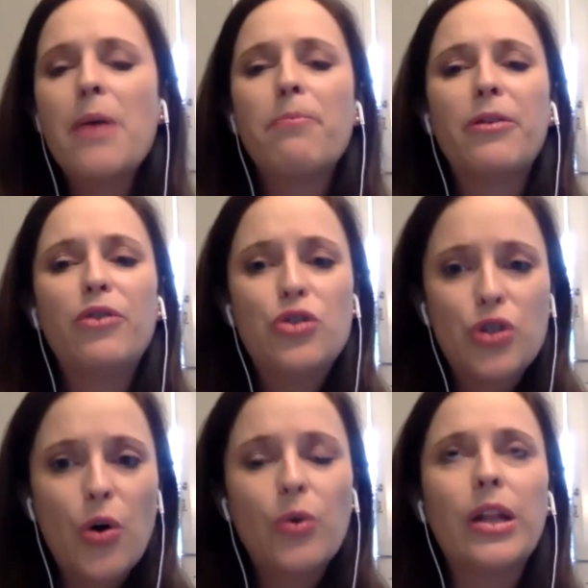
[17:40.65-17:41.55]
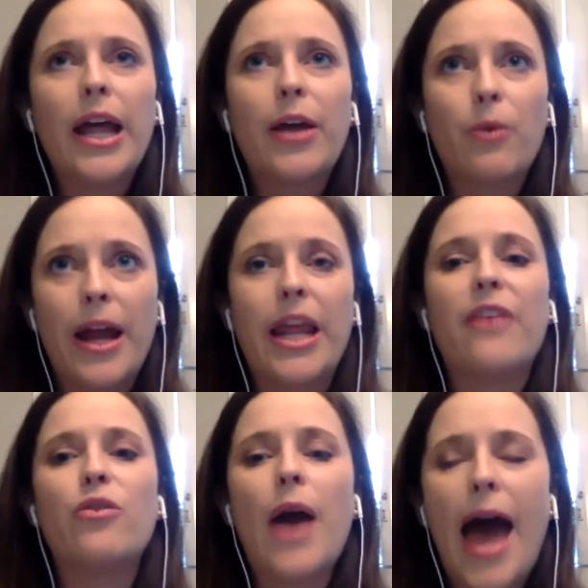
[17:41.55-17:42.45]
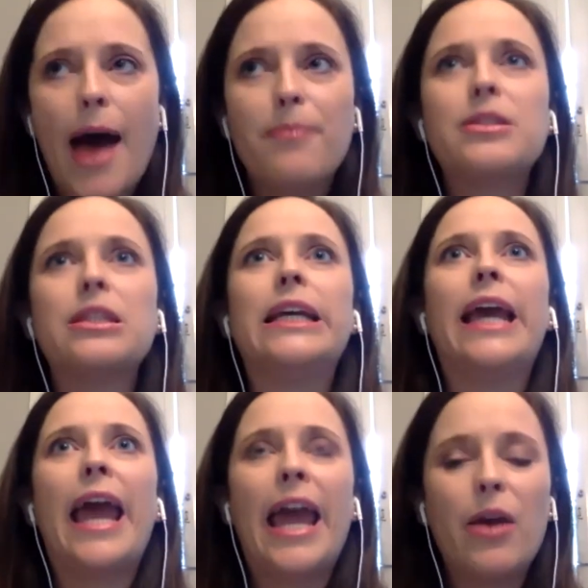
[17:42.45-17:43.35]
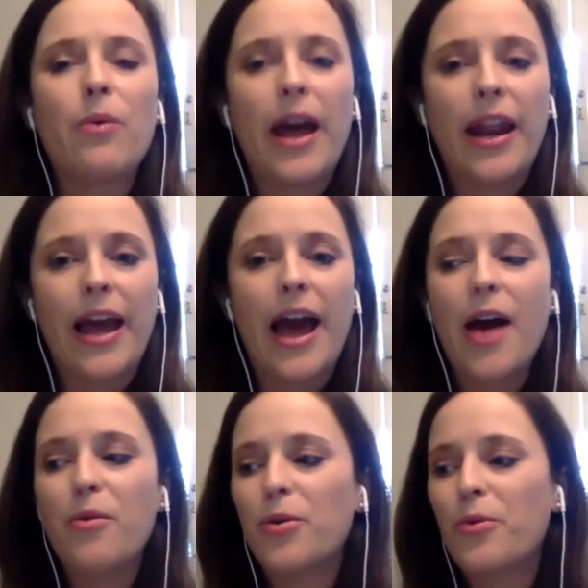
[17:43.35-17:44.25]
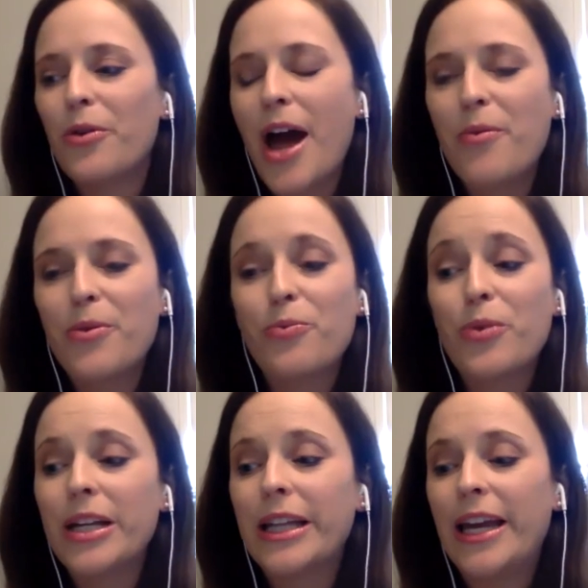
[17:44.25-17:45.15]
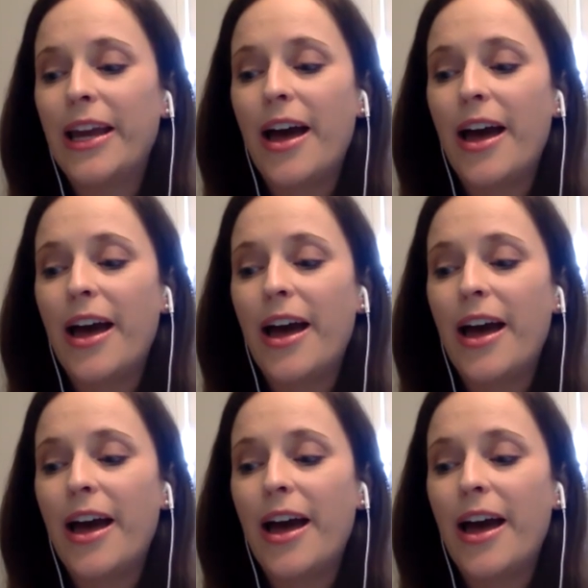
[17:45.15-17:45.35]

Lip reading: But if you don't like writing, if you absolutely hate writing, I would really